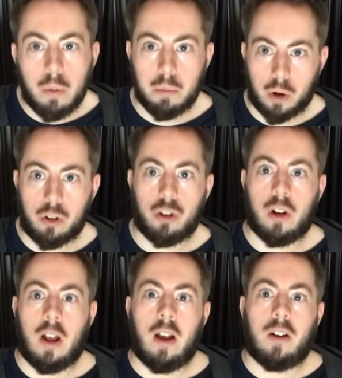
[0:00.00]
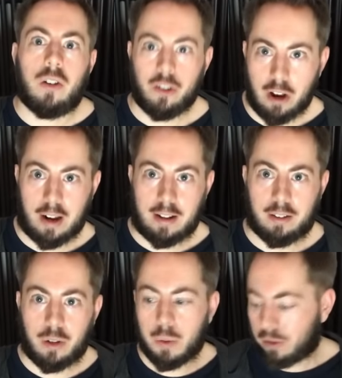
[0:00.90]
much to
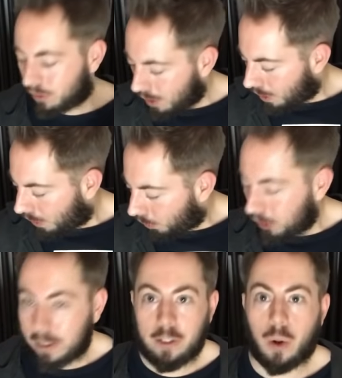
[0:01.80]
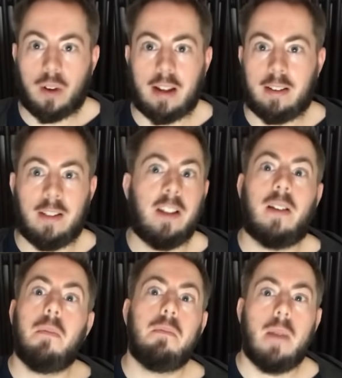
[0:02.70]
Janice, who has obviously donated
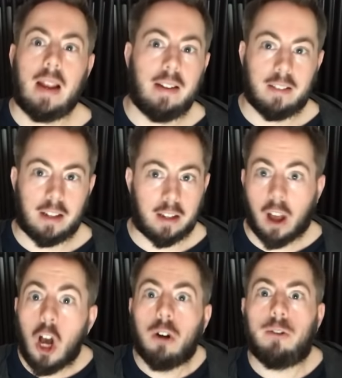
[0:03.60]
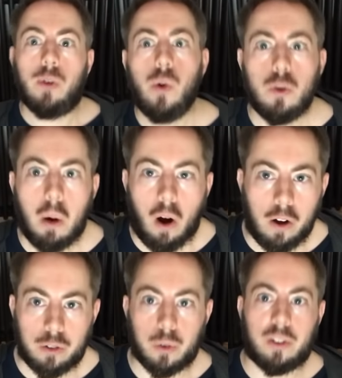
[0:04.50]
this amazing food
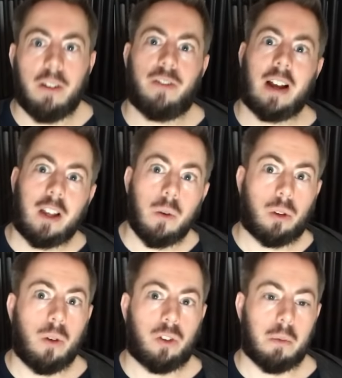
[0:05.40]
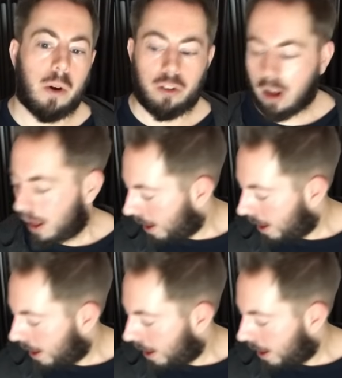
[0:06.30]
parcel. So thank you so much.